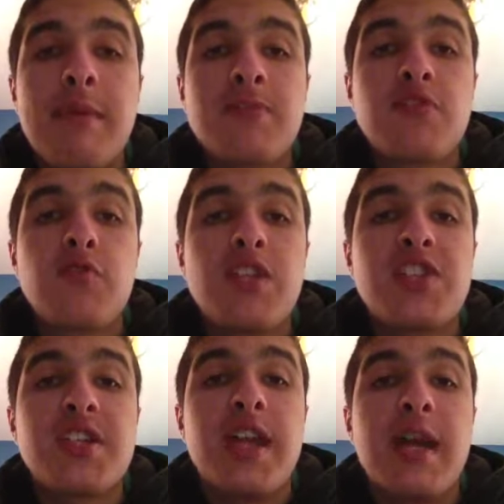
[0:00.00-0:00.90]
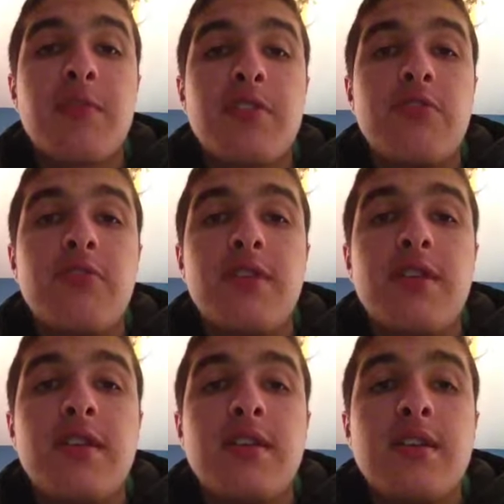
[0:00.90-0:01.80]
switch the camera to,
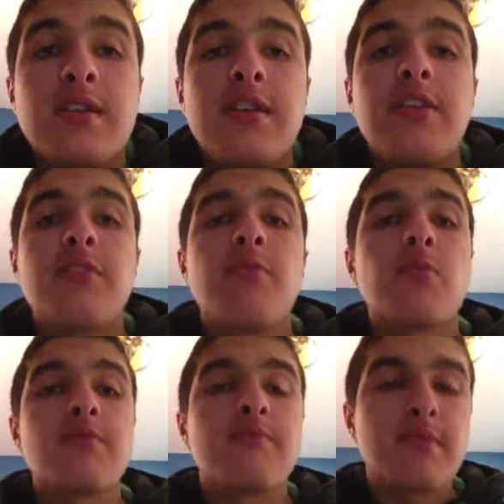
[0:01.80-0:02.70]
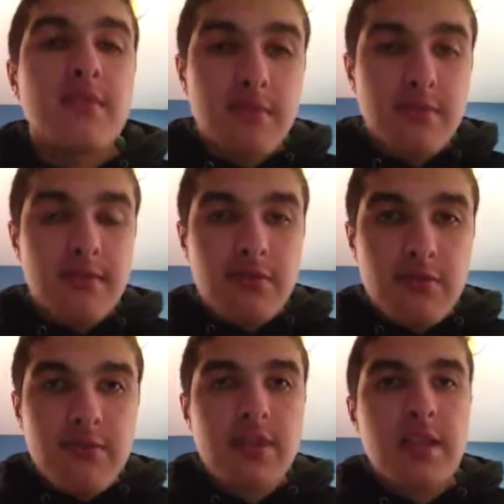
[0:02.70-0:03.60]
the more
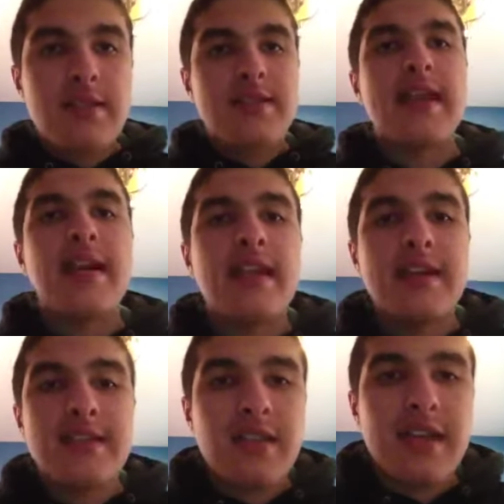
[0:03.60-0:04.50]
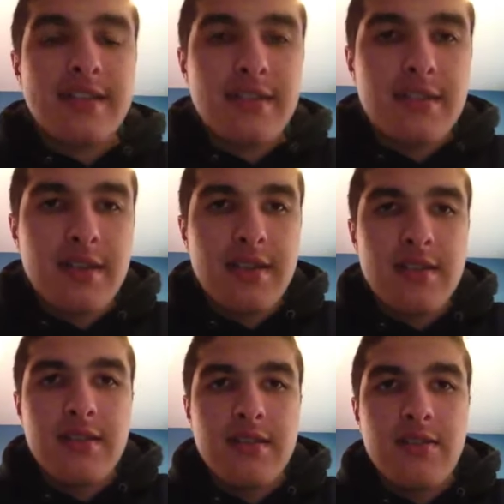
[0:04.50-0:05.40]
stylized classic
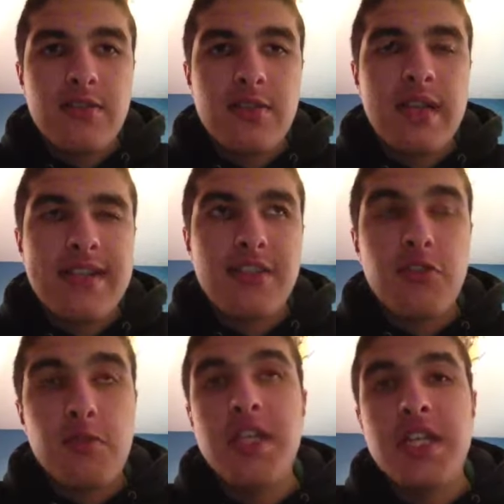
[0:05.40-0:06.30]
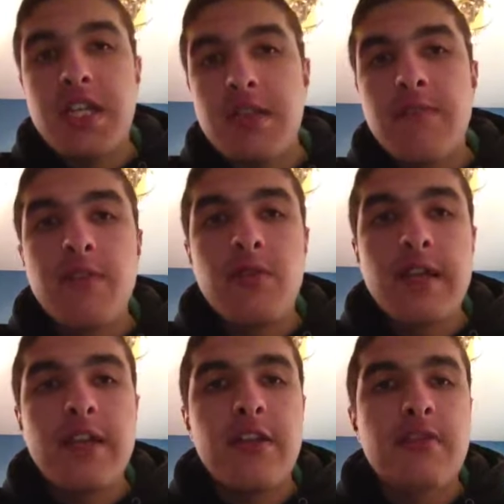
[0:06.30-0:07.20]
3D view,
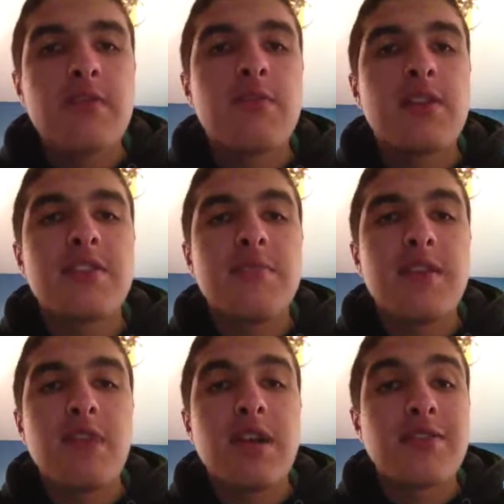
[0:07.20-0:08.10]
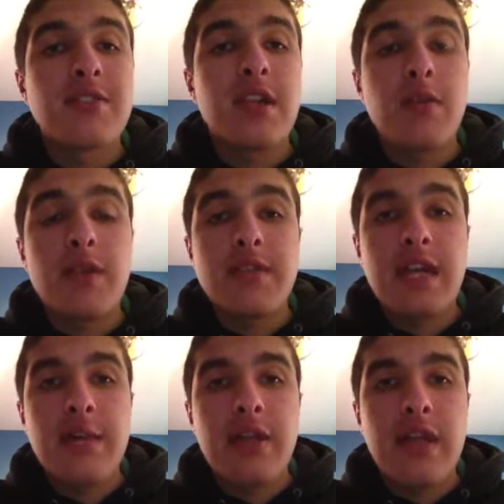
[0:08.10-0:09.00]
like the ones that's been around since Ocarina of
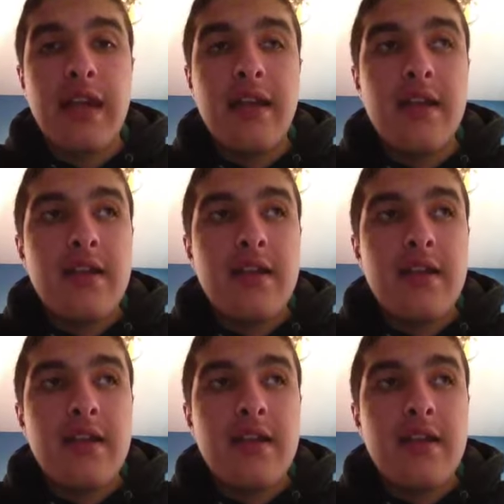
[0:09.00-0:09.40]
Time and all that.